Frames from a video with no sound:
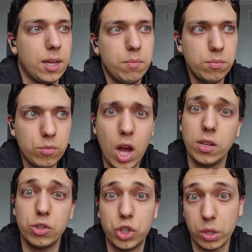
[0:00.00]
I'm
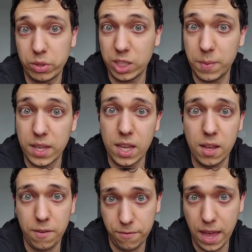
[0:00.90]
not, generally
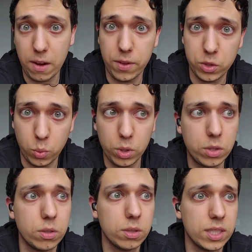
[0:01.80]
speaking, a fan of his
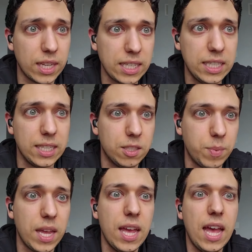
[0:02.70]
work or his ideas,
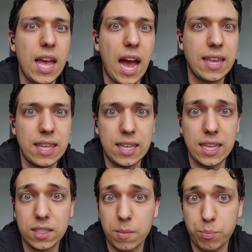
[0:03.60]
but I think
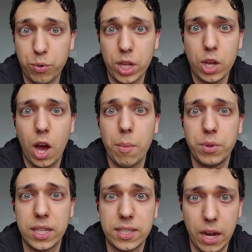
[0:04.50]
he is a pretty
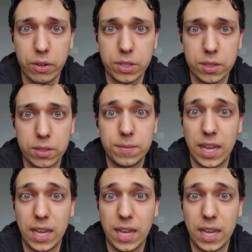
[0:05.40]
complex character.